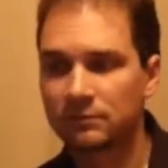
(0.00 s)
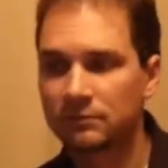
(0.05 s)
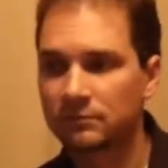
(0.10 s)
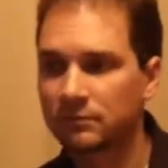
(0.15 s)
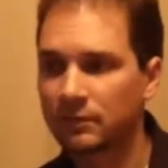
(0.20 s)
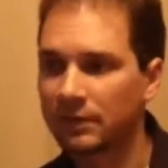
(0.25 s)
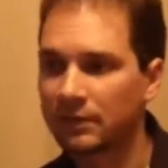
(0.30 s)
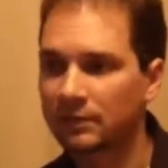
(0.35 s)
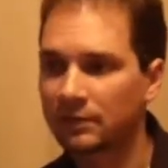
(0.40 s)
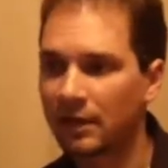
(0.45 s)

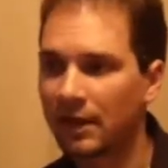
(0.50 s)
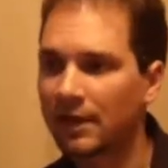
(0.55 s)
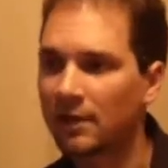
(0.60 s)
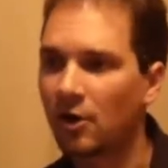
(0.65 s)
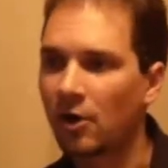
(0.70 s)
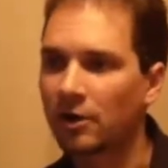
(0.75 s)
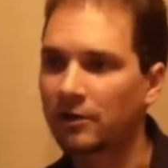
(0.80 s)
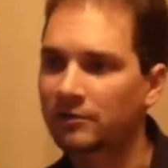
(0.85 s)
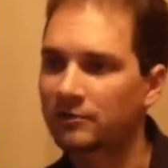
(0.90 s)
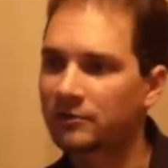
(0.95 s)
wait, hang
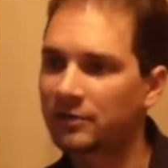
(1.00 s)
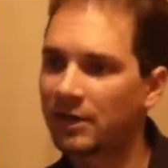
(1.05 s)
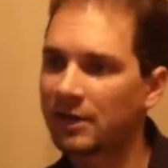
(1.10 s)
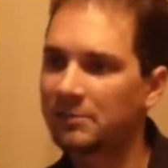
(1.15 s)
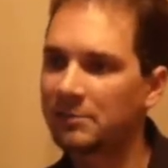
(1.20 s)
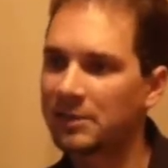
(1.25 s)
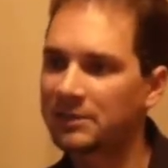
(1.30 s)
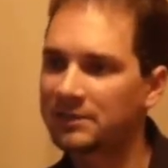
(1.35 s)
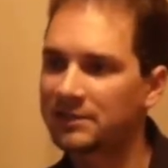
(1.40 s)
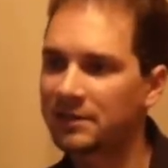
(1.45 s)
on, did I
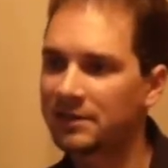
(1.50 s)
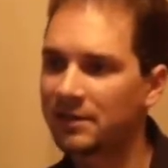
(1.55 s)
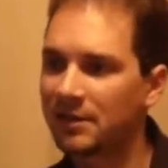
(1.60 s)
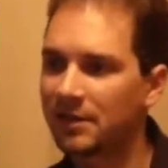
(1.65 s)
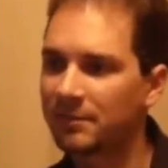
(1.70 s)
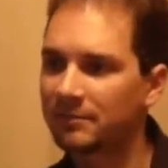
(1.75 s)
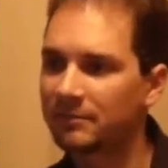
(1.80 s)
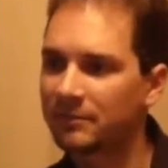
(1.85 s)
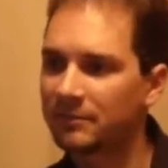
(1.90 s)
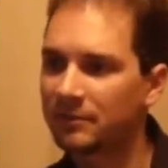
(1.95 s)
mess that
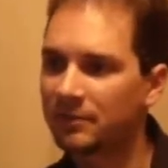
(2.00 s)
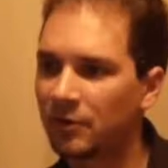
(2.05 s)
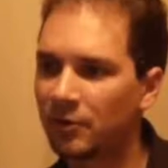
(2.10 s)
up?